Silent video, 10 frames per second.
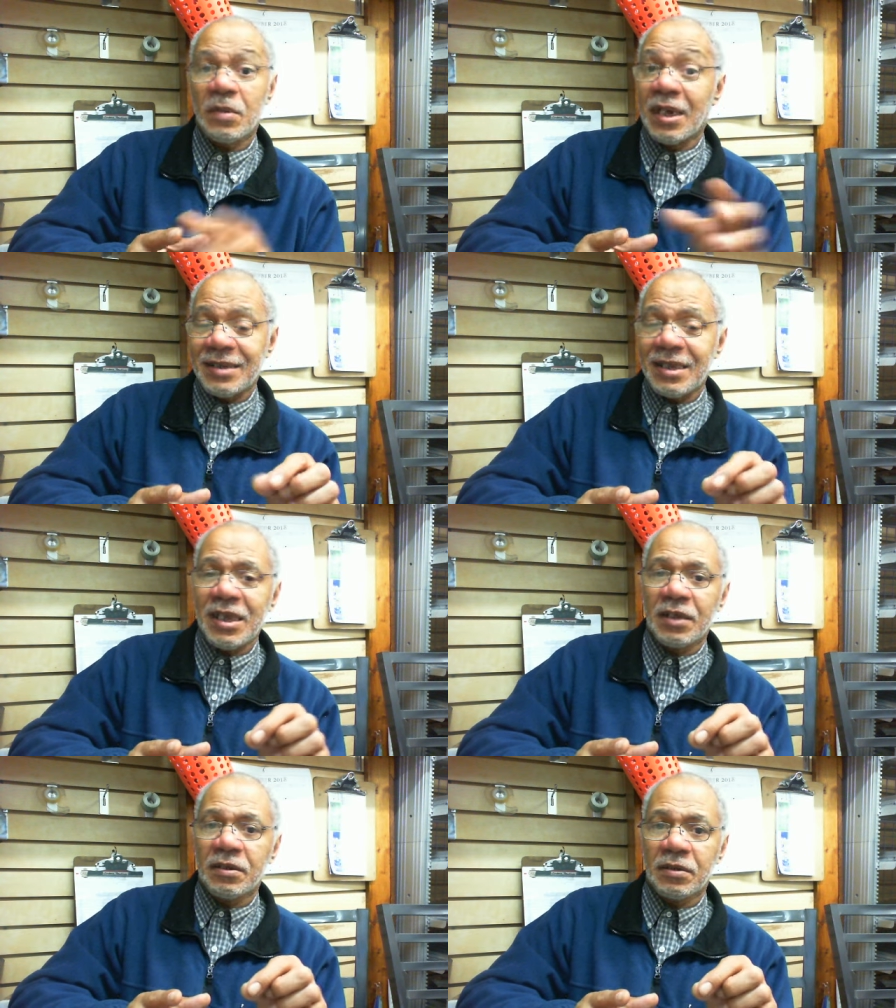
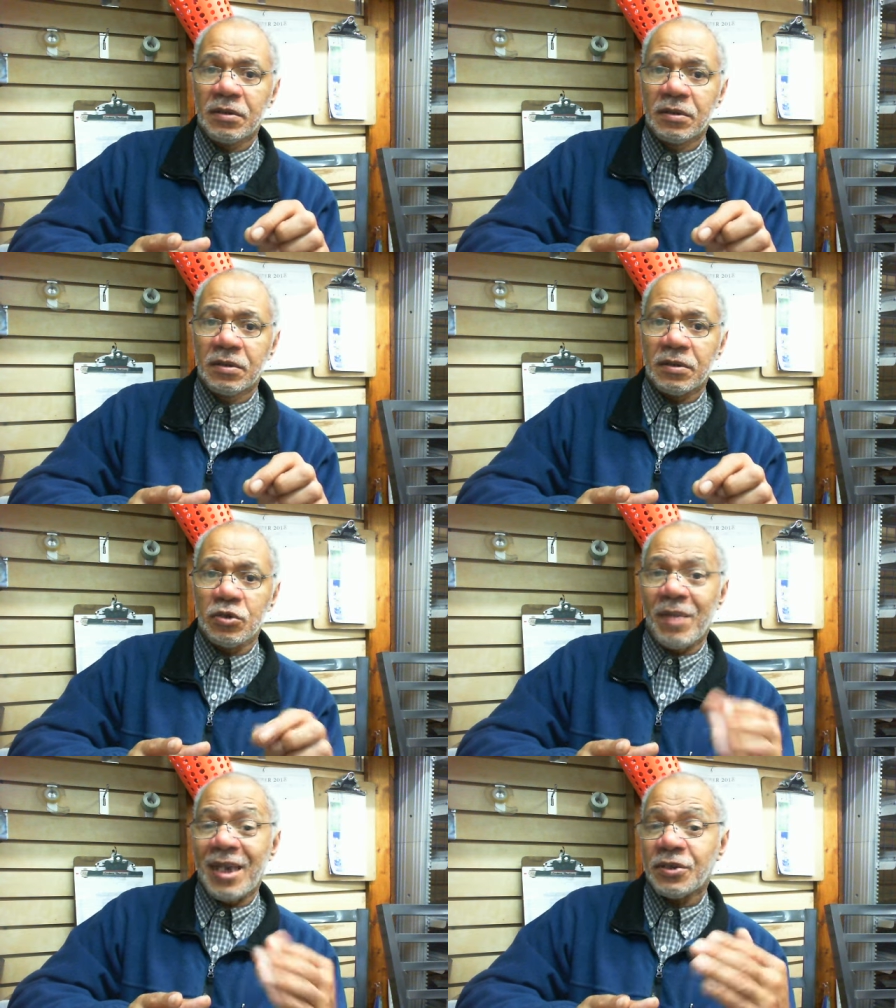Again,
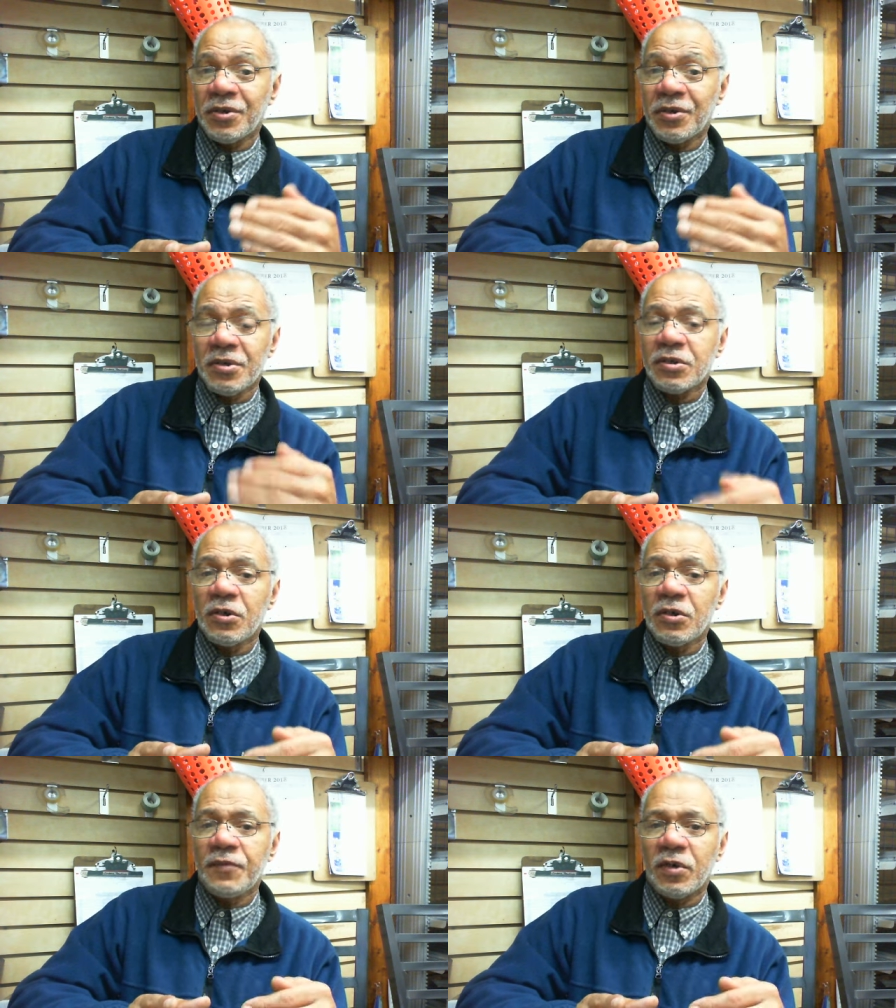you might turn your
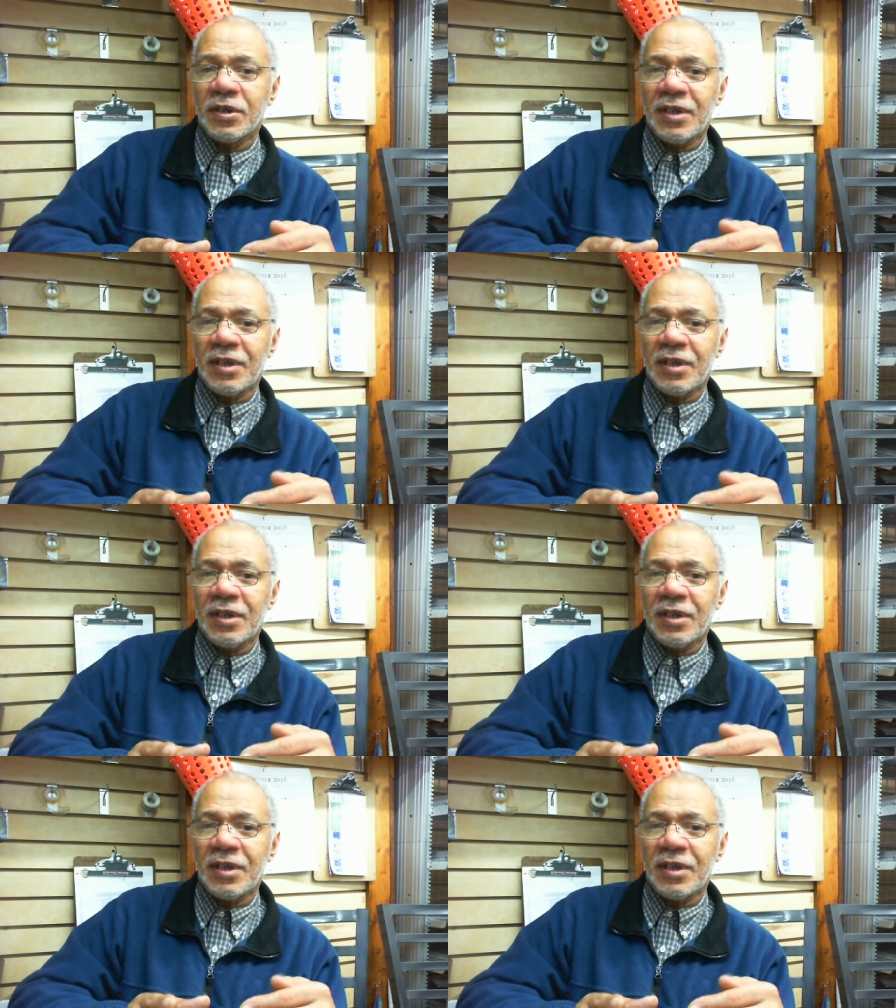stove on.